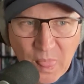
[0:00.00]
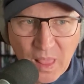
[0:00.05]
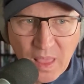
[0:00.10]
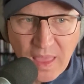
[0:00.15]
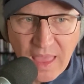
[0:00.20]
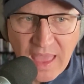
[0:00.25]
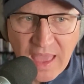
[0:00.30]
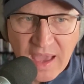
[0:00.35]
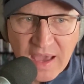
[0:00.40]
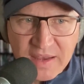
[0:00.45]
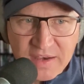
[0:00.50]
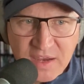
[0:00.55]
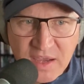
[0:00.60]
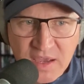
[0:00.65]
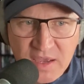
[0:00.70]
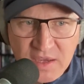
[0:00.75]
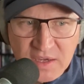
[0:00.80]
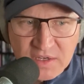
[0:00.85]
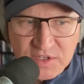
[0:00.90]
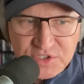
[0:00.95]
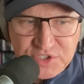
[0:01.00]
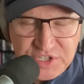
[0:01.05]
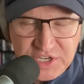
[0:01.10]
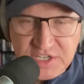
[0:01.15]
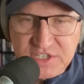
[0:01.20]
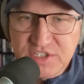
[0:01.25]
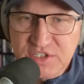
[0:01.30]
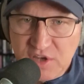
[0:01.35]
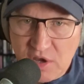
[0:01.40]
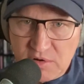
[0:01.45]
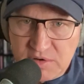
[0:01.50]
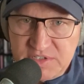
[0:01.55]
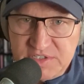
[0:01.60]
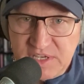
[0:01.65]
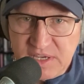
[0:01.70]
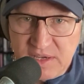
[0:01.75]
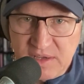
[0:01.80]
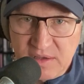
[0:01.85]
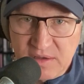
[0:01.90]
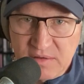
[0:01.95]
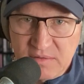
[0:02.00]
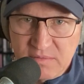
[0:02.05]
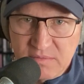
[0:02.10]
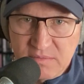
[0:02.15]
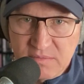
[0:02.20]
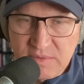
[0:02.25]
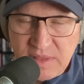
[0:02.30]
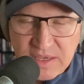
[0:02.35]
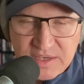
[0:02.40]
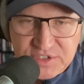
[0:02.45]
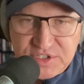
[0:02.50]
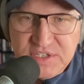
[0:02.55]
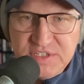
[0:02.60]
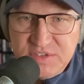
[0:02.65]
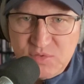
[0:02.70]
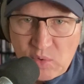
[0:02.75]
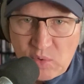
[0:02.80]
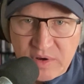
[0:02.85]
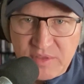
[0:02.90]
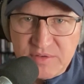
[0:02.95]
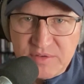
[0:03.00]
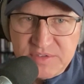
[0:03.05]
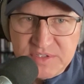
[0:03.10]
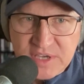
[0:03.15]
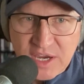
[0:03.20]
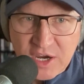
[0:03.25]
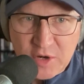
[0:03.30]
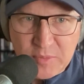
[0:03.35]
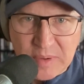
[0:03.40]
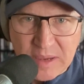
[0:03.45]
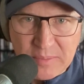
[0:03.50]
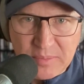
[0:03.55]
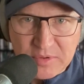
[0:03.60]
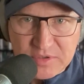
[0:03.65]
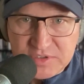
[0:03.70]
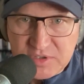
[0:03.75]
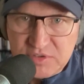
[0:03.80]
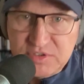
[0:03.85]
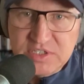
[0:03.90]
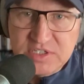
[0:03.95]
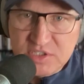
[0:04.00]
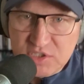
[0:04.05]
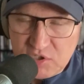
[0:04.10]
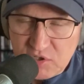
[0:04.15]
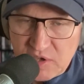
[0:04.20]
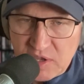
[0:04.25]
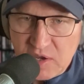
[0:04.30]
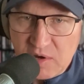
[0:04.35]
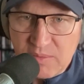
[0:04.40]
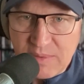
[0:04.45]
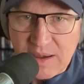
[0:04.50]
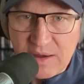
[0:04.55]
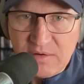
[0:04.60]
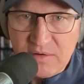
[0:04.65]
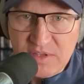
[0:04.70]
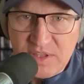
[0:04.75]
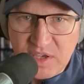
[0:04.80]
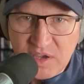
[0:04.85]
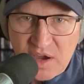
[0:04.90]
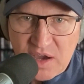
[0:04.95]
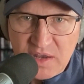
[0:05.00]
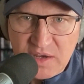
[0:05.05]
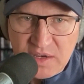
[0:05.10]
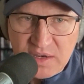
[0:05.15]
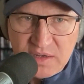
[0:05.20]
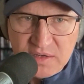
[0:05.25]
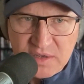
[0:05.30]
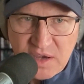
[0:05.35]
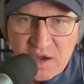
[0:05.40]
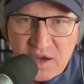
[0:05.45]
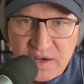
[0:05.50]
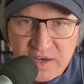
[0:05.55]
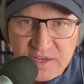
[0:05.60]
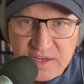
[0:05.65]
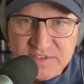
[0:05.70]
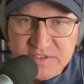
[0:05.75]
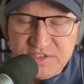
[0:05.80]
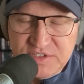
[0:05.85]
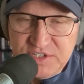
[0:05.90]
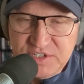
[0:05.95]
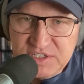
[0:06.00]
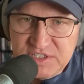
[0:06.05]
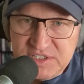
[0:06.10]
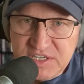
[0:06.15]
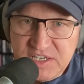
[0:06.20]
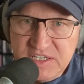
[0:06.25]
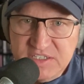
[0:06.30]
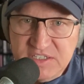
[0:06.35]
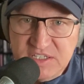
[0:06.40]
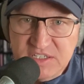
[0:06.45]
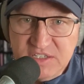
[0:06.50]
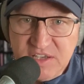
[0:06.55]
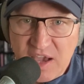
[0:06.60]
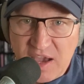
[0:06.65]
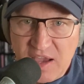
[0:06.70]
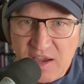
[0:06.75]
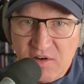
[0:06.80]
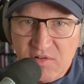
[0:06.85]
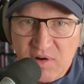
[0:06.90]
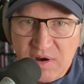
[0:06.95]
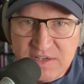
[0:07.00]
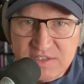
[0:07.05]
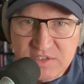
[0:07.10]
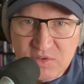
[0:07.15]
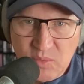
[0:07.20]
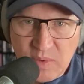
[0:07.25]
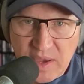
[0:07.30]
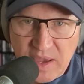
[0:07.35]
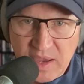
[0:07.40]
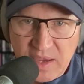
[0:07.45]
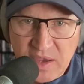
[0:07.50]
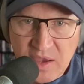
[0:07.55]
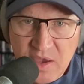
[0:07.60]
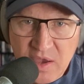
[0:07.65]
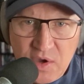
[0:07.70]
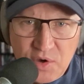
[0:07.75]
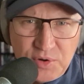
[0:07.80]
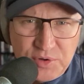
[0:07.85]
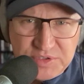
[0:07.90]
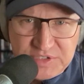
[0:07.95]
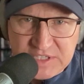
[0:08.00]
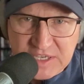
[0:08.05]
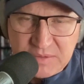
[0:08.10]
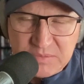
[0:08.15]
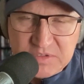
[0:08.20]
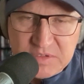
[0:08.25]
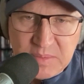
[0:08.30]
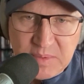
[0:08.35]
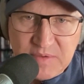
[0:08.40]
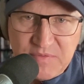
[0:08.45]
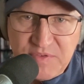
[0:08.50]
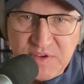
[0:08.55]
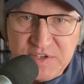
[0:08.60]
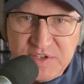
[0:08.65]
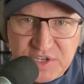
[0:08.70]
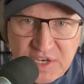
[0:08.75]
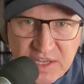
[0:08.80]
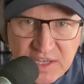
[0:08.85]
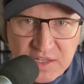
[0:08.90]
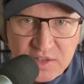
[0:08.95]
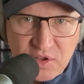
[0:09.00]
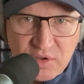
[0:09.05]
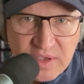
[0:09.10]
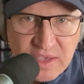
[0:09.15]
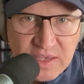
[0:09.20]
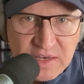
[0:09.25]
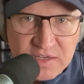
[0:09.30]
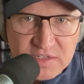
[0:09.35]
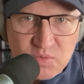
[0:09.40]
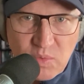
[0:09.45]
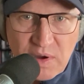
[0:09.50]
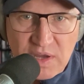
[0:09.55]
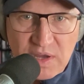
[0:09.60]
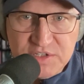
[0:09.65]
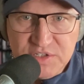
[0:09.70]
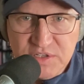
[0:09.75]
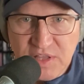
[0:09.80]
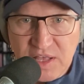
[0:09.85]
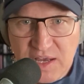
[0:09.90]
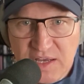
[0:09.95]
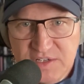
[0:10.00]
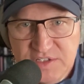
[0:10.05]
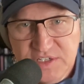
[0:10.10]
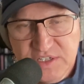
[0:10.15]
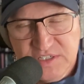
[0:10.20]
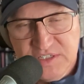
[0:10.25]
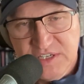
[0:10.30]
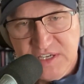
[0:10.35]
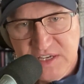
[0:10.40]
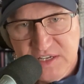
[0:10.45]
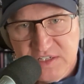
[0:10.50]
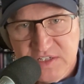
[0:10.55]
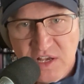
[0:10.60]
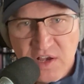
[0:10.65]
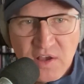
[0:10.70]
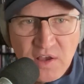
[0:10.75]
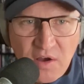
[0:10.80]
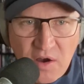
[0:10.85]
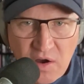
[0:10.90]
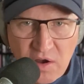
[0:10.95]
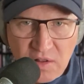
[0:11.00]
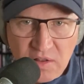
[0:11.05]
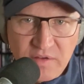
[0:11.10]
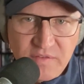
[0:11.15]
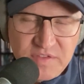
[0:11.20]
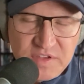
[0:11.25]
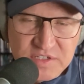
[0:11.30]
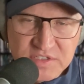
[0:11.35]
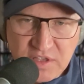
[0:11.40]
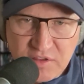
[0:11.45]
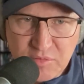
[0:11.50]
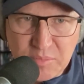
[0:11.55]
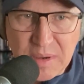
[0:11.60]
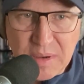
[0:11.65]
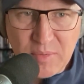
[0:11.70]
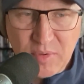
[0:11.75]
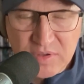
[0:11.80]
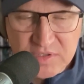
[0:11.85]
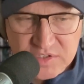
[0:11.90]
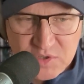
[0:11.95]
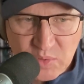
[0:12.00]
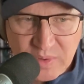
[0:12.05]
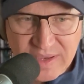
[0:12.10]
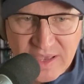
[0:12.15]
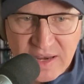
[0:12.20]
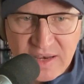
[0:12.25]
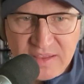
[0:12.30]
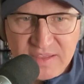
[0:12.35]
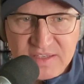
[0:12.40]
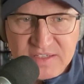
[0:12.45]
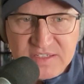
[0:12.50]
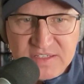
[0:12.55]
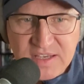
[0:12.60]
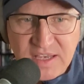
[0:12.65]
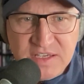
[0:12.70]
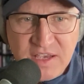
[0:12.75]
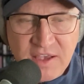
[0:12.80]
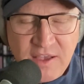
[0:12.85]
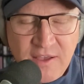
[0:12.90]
And she's noticing, like, she's one of those scared people. So she's looking around the audience and she sees this guy across the way who seems to be fidgeting and looking at his watch a lot. She sees all of these other people. And so we're getting this sense